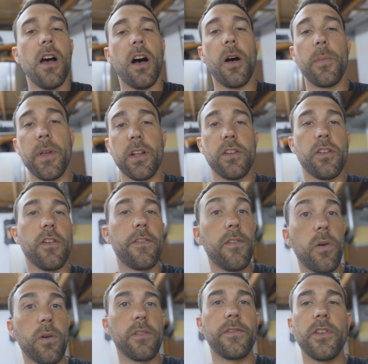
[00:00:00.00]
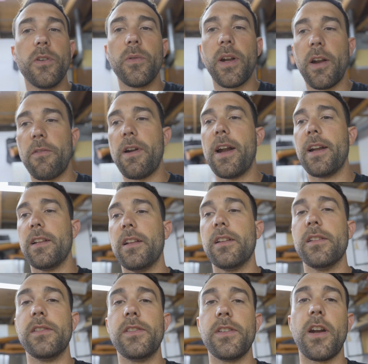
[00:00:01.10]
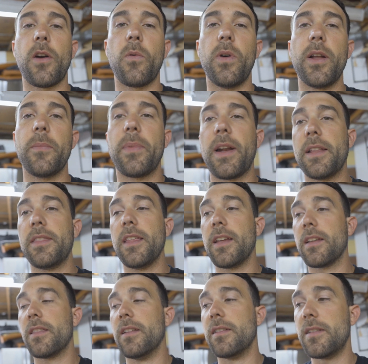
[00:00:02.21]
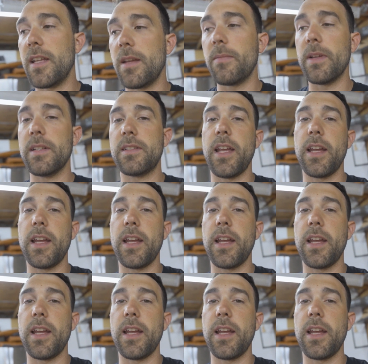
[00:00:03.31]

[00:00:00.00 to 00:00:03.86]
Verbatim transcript: I'll be able to do a full review when I ride in a ZR1, but I think the Demon